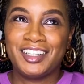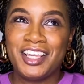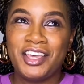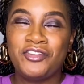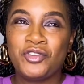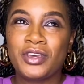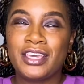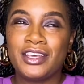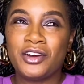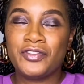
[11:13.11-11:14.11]
if you can
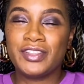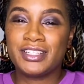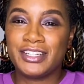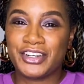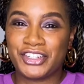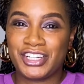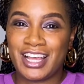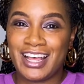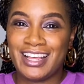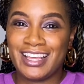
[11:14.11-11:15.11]
get over the sticker
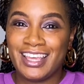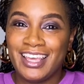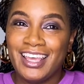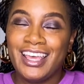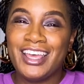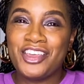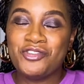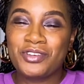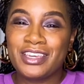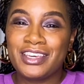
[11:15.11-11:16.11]
shock and you
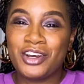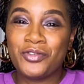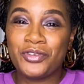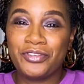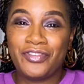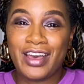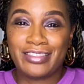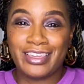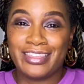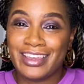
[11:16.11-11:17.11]
can get over the fact
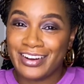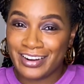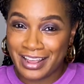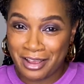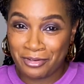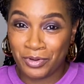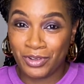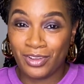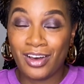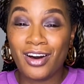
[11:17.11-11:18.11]
that they are not
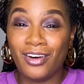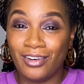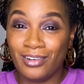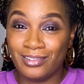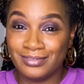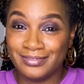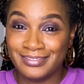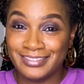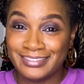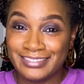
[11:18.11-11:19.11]
real gold,
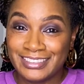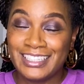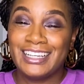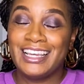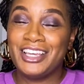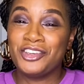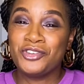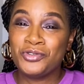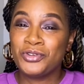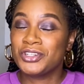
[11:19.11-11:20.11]
and
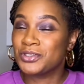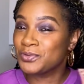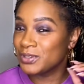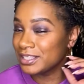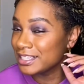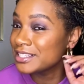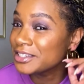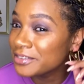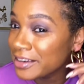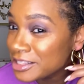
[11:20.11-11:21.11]
you just want these
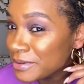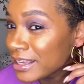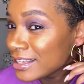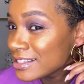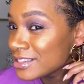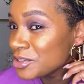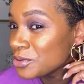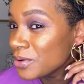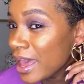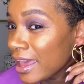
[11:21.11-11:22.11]
earrings because
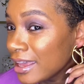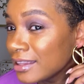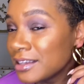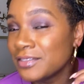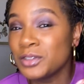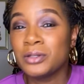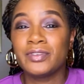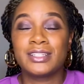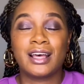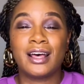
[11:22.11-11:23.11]
you A, love Louis
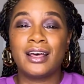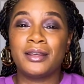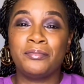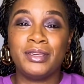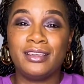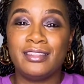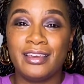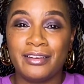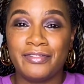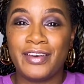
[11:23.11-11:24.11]
Vuitton, B, they
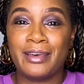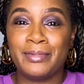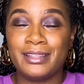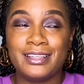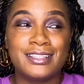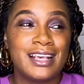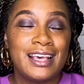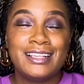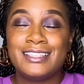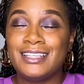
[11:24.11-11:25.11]
are fabulous,
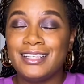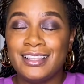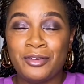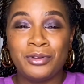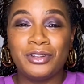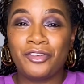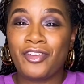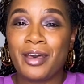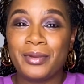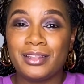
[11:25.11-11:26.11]
C, they will look
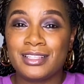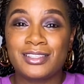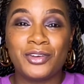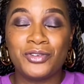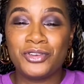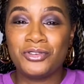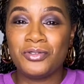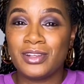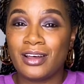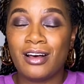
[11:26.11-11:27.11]
fabulous on you
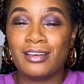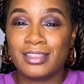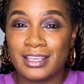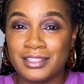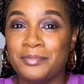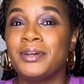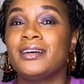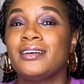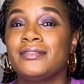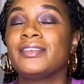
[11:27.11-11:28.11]
and all things
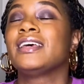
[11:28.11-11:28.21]
above,